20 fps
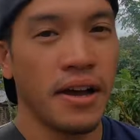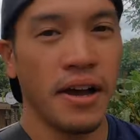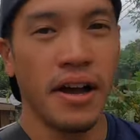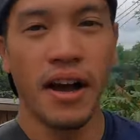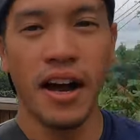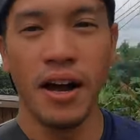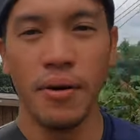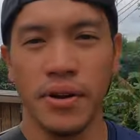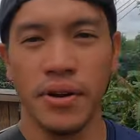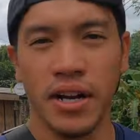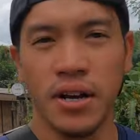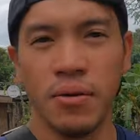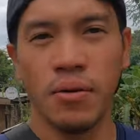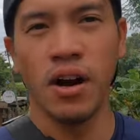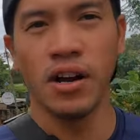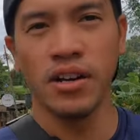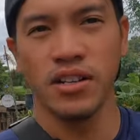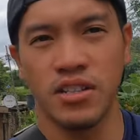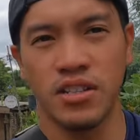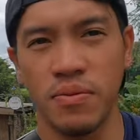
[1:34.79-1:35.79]
Alright, we're gonna
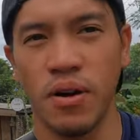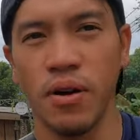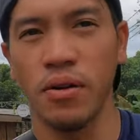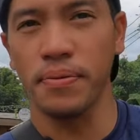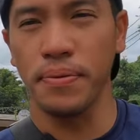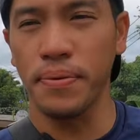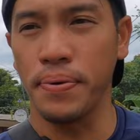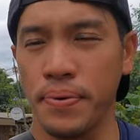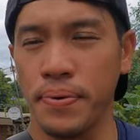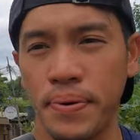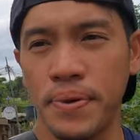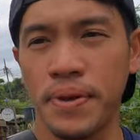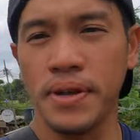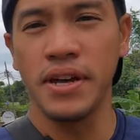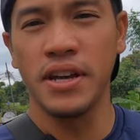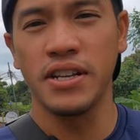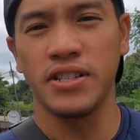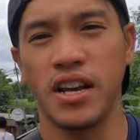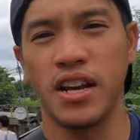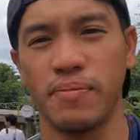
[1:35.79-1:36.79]
walk and smoke.
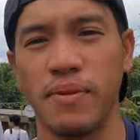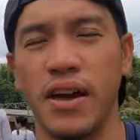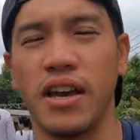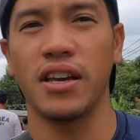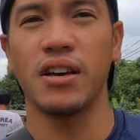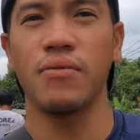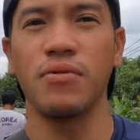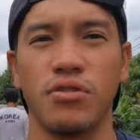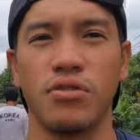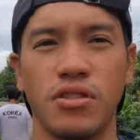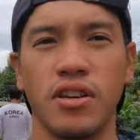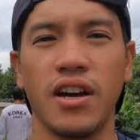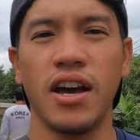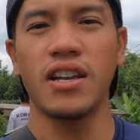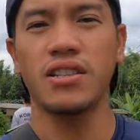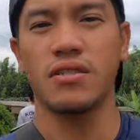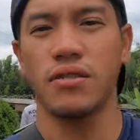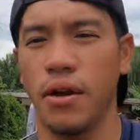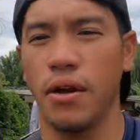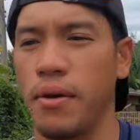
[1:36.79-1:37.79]
Check back in with you
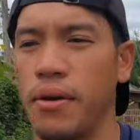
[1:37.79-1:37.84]
guys